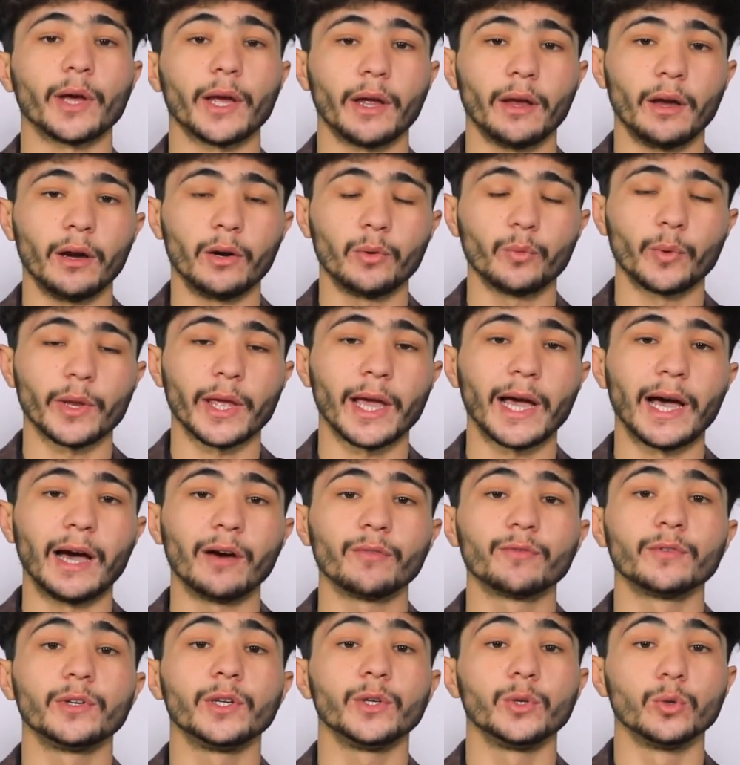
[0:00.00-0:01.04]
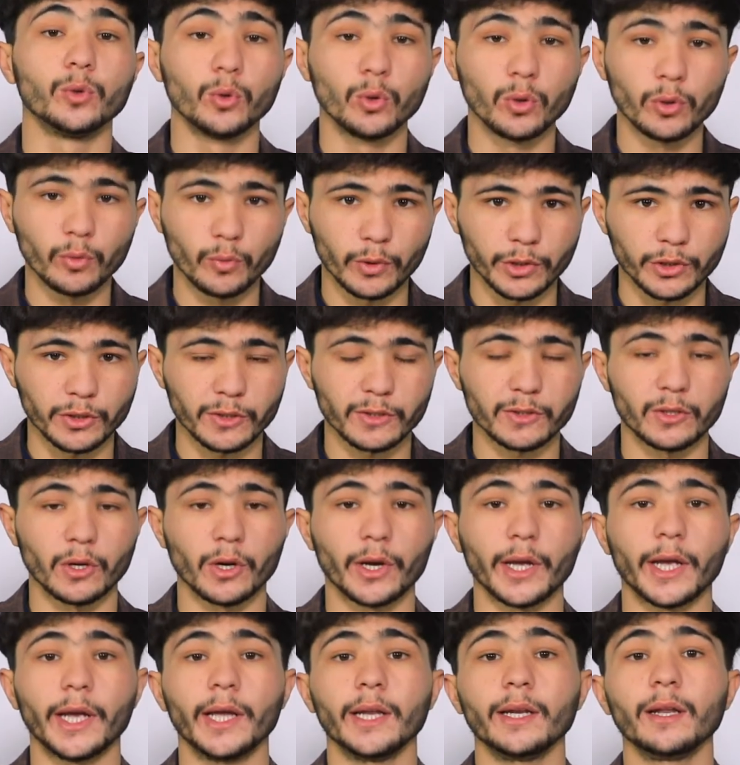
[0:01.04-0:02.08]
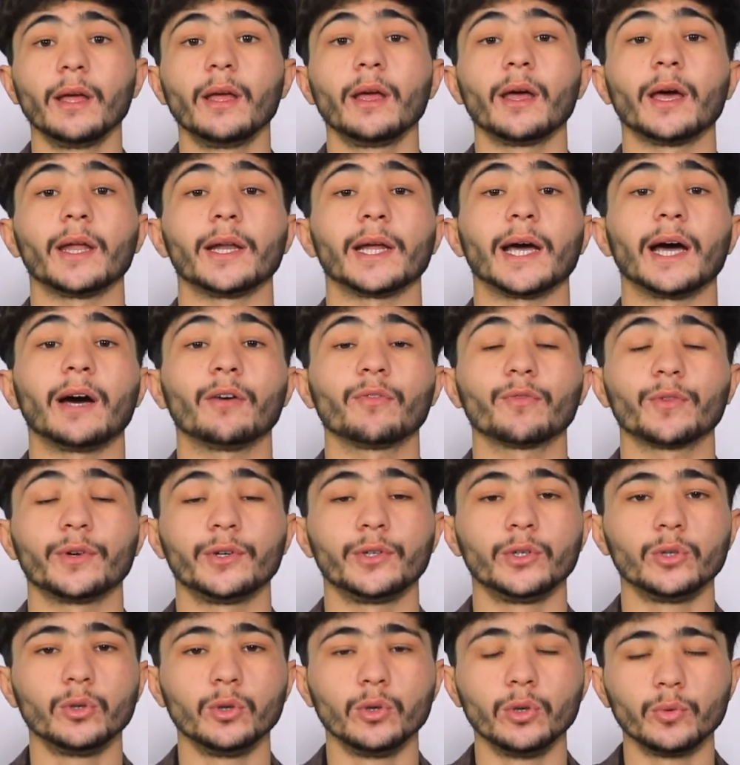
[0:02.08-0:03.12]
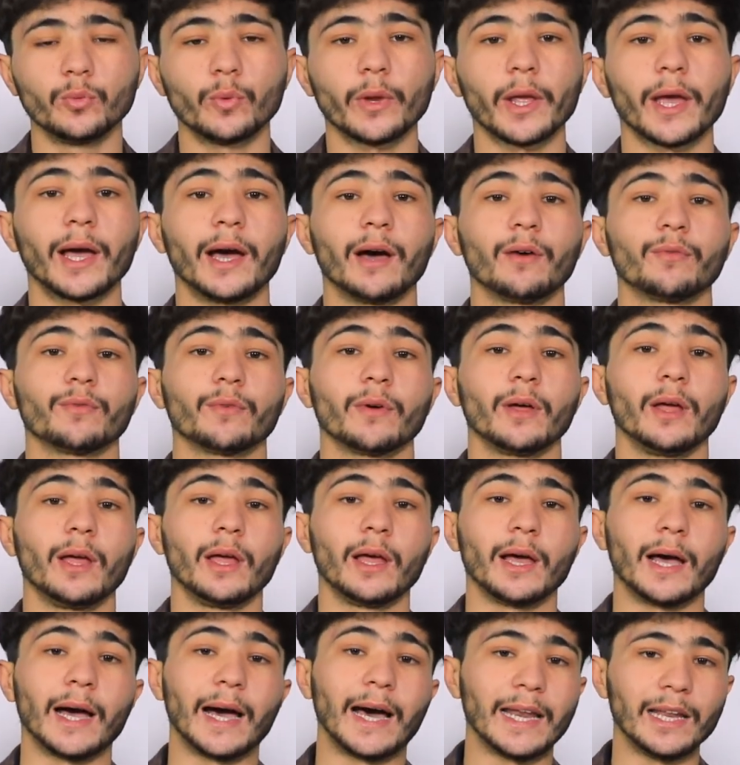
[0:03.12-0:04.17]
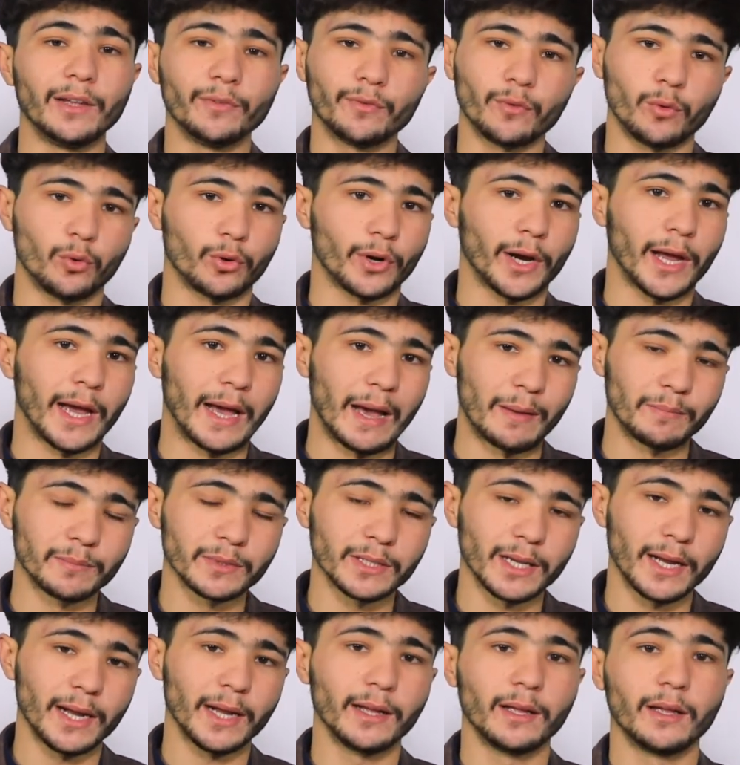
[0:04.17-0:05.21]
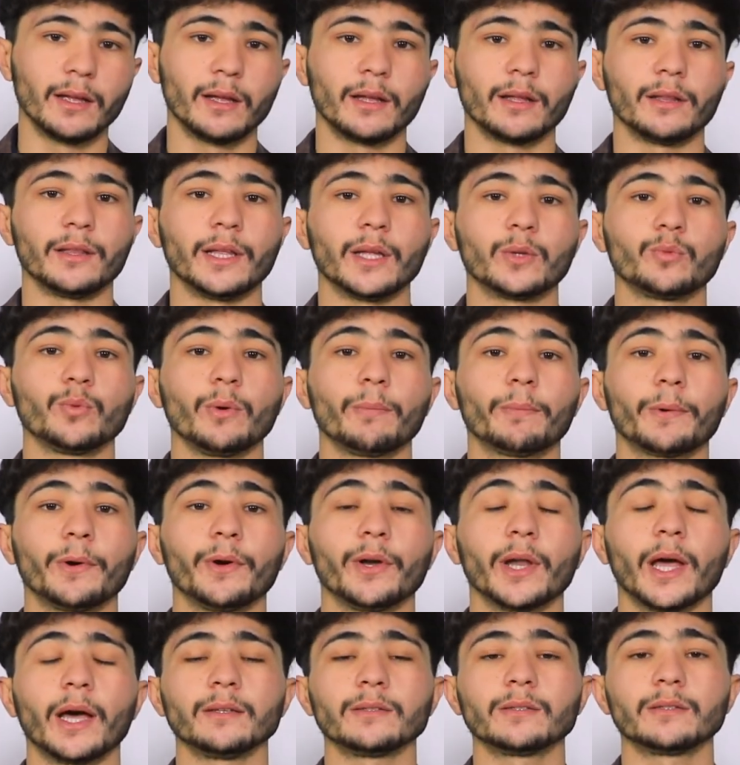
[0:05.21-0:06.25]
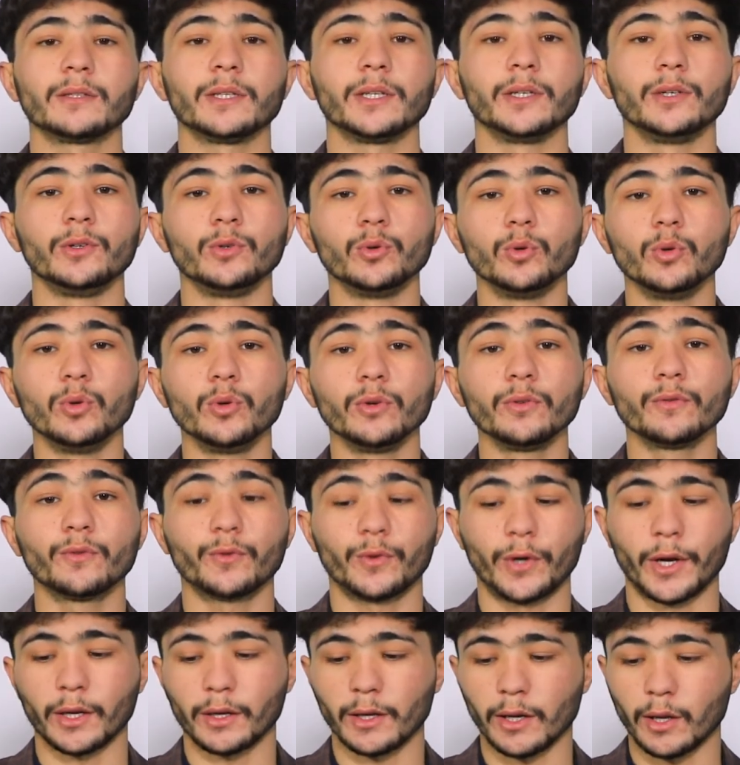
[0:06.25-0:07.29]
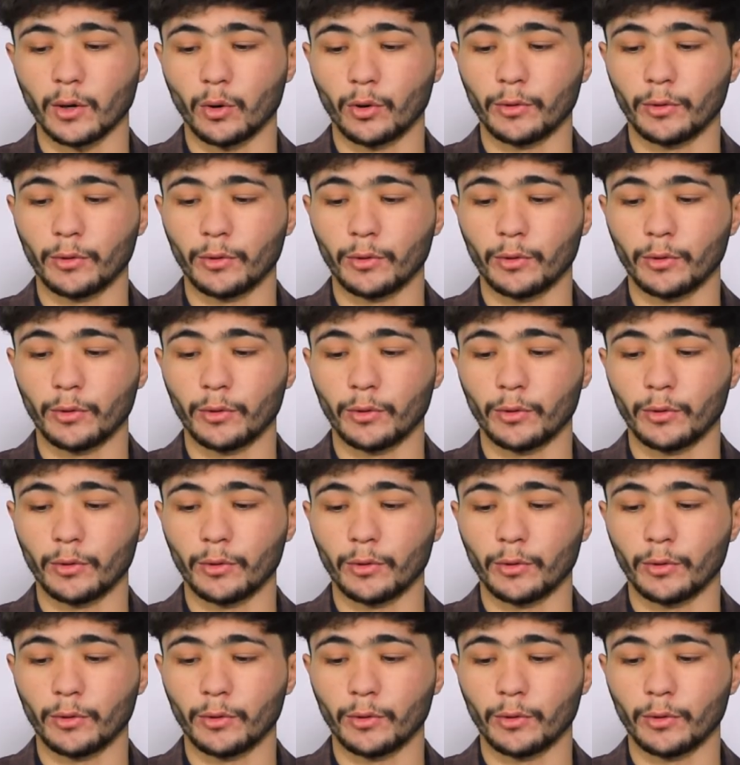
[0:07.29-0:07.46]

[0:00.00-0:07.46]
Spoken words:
Here we have noon, which is sakin, and after noon we have alif or hamza, that we pronounce the noon frankly.